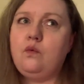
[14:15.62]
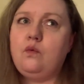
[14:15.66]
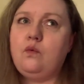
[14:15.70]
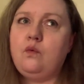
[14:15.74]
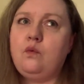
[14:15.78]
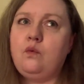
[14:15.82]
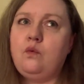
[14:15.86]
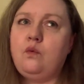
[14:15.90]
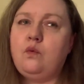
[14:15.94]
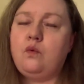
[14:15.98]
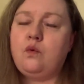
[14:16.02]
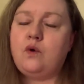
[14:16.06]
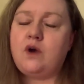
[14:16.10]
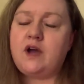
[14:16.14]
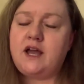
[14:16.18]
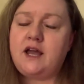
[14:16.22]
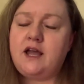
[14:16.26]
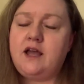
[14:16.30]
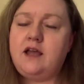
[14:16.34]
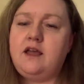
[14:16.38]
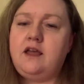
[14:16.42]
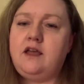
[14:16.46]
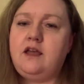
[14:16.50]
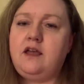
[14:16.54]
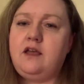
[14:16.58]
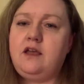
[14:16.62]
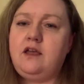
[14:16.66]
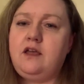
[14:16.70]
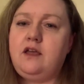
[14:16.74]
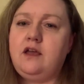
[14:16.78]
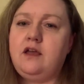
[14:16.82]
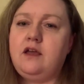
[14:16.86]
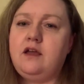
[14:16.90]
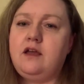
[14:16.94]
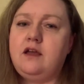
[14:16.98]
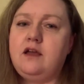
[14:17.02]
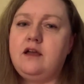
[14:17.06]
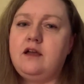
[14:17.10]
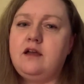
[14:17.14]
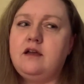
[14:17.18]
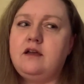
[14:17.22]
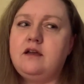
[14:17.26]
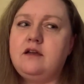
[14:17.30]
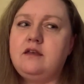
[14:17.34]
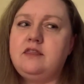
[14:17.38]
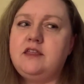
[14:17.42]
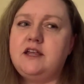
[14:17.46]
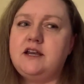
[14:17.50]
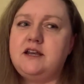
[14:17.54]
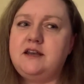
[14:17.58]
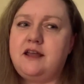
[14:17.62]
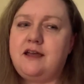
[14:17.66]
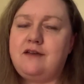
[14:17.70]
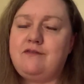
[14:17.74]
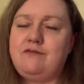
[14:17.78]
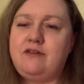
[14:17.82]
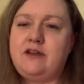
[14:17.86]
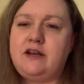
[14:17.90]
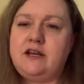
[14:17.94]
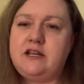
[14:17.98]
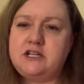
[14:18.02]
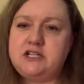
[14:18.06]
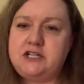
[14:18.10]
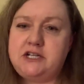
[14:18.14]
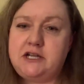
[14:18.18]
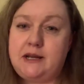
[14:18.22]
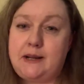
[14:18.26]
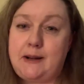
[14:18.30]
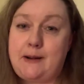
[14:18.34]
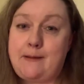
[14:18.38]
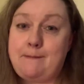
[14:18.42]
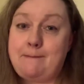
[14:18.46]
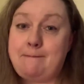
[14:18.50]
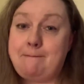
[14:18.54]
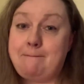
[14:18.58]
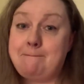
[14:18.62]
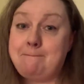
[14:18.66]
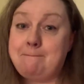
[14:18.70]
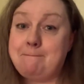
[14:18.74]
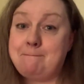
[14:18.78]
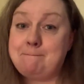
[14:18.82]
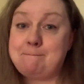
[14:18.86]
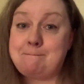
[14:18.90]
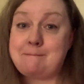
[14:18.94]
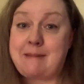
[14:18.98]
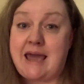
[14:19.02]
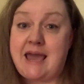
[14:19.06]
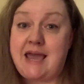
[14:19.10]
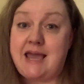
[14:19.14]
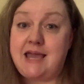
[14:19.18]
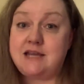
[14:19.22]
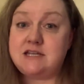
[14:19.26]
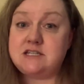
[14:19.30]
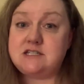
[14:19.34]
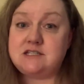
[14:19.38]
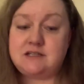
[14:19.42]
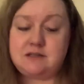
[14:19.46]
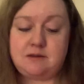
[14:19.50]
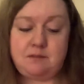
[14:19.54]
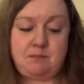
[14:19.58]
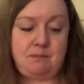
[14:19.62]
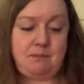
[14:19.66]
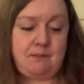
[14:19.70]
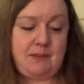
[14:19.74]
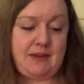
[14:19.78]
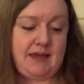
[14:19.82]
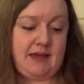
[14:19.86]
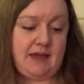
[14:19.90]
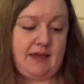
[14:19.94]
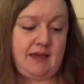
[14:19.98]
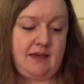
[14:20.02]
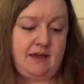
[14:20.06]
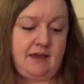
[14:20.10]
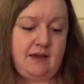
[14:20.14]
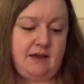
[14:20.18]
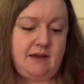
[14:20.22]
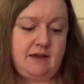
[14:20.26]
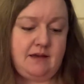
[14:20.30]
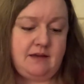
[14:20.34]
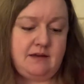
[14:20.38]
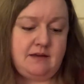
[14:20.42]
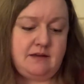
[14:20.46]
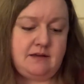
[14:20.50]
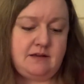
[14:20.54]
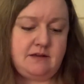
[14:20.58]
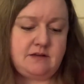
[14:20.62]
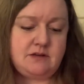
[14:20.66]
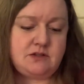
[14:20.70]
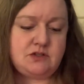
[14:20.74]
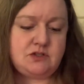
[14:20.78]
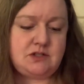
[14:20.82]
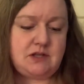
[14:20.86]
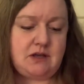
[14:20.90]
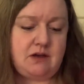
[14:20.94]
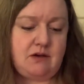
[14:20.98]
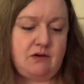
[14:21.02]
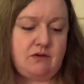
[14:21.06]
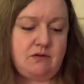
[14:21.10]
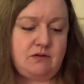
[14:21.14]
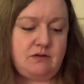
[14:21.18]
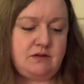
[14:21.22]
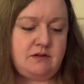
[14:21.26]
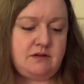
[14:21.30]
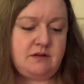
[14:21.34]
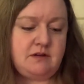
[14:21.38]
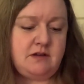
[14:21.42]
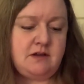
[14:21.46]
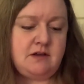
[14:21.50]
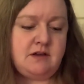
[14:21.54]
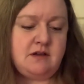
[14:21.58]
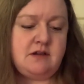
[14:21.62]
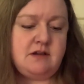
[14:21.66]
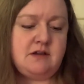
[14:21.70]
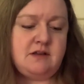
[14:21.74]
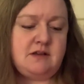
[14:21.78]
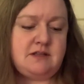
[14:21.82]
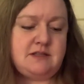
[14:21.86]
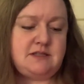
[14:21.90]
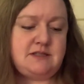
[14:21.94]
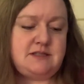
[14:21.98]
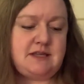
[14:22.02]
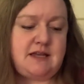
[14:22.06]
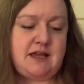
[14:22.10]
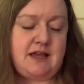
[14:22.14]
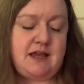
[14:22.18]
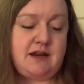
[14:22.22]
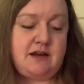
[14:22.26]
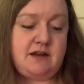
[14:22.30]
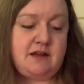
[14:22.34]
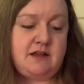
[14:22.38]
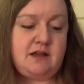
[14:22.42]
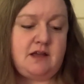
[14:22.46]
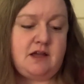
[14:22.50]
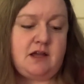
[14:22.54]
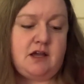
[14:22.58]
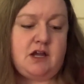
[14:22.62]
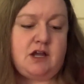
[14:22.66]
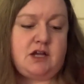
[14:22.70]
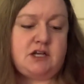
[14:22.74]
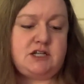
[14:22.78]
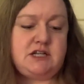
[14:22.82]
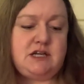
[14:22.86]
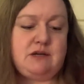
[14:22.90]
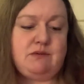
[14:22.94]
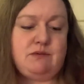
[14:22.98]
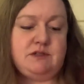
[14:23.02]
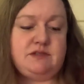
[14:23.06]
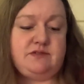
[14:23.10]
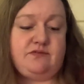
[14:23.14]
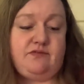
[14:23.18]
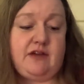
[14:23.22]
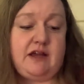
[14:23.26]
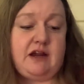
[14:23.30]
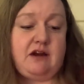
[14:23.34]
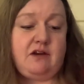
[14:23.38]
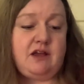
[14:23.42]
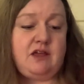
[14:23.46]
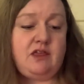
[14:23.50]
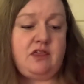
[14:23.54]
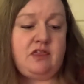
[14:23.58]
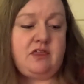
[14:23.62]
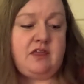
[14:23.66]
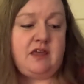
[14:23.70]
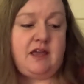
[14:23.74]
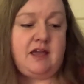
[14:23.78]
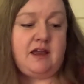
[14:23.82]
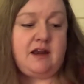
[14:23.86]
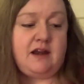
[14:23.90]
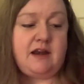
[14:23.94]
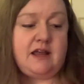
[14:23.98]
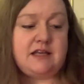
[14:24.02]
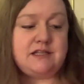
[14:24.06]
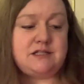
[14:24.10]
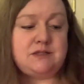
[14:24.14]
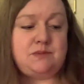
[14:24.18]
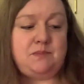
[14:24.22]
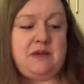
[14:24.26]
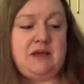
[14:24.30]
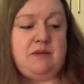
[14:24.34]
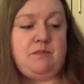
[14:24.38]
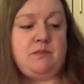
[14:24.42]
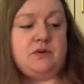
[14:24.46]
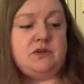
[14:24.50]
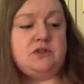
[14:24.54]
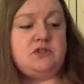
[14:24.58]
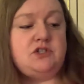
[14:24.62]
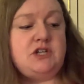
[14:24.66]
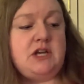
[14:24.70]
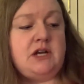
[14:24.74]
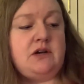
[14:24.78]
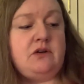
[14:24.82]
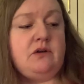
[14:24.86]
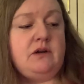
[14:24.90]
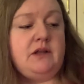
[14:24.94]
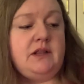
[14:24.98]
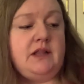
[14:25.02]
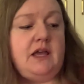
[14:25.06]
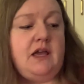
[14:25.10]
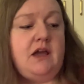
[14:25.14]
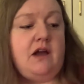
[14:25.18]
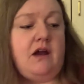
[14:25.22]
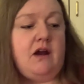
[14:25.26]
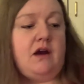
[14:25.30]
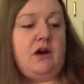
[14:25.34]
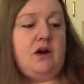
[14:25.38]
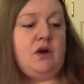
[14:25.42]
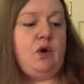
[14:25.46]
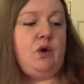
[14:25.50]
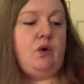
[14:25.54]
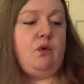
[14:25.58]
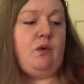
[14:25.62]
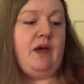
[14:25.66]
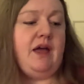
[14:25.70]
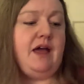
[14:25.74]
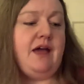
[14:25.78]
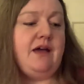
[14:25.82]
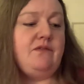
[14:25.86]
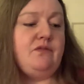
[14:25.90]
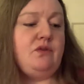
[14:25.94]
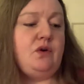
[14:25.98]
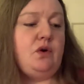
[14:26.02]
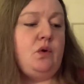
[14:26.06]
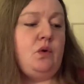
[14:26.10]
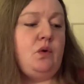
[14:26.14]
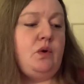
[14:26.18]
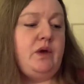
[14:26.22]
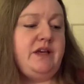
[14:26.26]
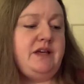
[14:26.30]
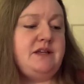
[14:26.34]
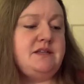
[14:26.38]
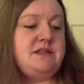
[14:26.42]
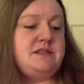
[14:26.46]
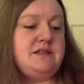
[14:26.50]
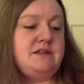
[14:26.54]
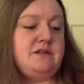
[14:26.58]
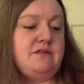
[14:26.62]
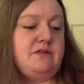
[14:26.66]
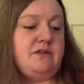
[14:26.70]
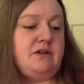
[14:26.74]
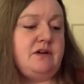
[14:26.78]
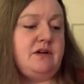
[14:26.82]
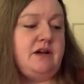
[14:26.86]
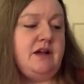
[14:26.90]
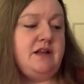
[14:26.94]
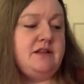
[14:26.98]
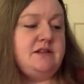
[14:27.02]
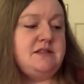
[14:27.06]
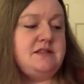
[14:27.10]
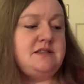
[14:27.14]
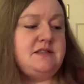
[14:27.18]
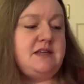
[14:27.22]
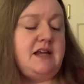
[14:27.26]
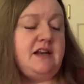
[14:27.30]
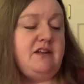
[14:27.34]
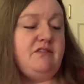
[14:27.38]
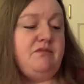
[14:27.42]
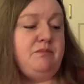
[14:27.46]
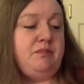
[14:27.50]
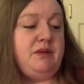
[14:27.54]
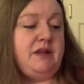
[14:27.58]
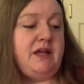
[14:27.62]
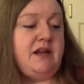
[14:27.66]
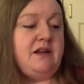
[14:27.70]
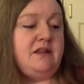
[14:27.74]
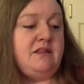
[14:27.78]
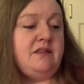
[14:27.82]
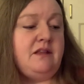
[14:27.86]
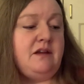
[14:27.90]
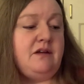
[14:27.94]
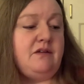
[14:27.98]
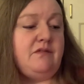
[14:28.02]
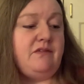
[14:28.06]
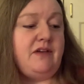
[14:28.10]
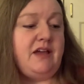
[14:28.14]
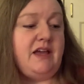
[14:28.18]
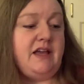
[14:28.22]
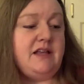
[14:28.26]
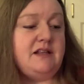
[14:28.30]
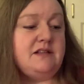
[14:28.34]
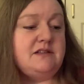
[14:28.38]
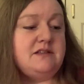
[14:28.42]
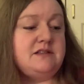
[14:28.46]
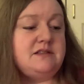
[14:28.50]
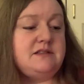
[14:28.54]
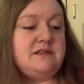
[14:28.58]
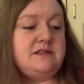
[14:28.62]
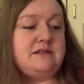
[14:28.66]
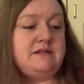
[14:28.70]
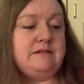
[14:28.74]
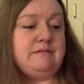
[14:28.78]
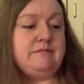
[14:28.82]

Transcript: what the definition might be. So, said, she was very thin, as people generally are who have quicksilver instead of blood in their veins.